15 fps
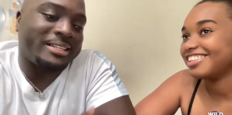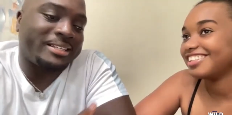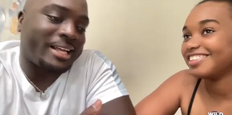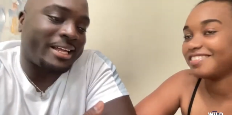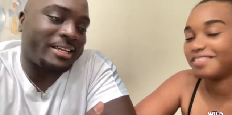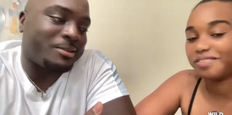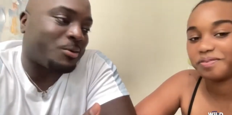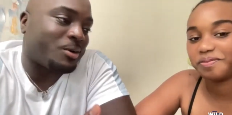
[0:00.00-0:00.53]
Speaker 1: I
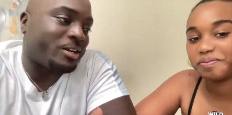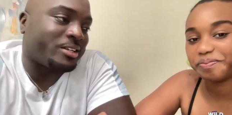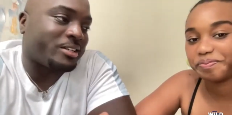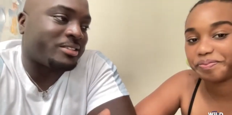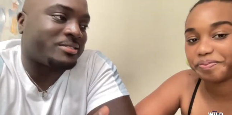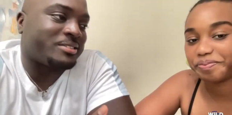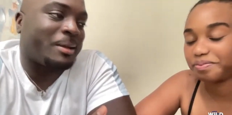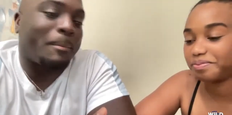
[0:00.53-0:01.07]
didn't want her
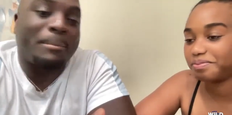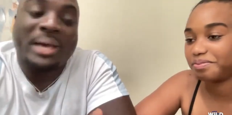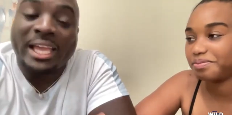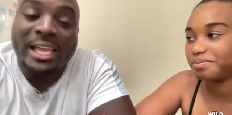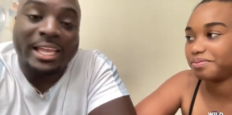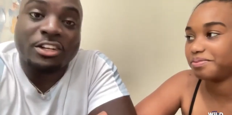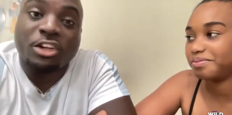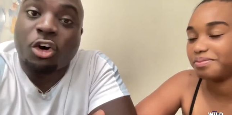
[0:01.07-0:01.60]
in
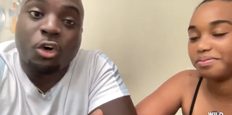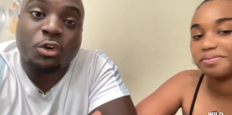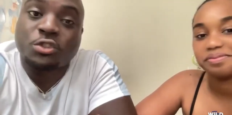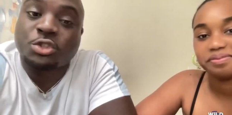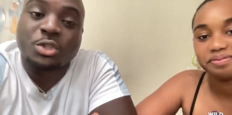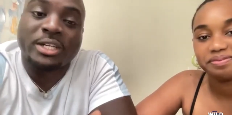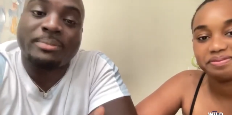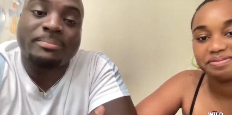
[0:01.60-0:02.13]
pain the whole
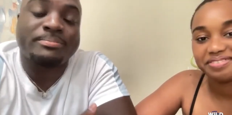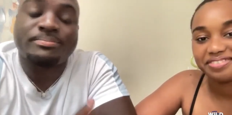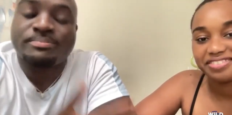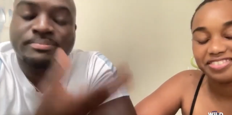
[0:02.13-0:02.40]
trip.